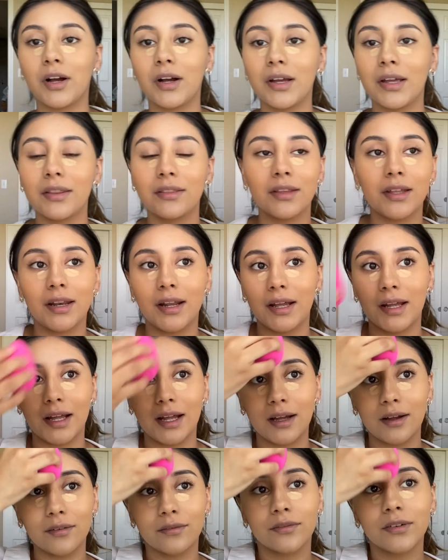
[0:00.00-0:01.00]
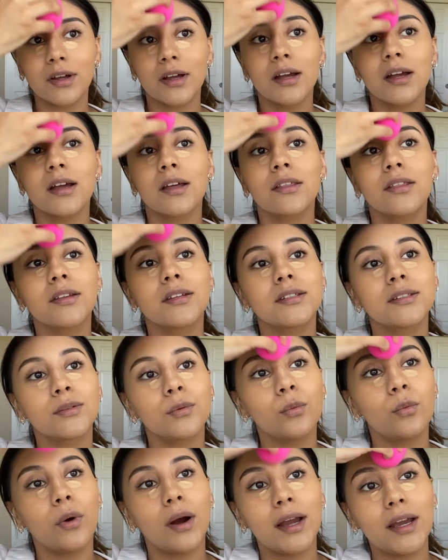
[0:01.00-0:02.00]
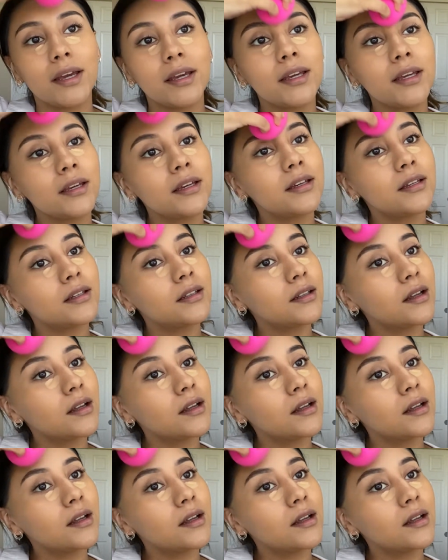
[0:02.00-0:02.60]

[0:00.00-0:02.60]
and then I have this white